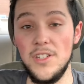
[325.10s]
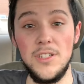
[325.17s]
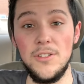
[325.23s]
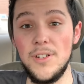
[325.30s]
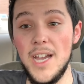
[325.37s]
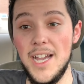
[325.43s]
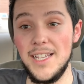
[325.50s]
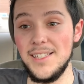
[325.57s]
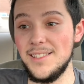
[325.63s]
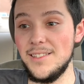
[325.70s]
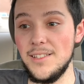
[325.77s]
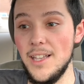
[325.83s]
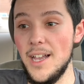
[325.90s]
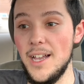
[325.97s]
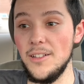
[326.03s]
and you guys
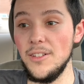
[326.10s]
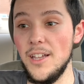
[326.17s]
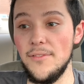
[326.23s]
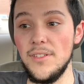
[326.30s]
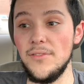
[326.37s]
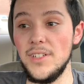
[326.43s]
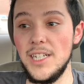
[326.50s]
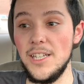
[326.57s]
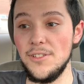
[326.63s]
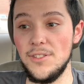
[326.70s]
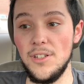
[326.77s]
uh, love the videos.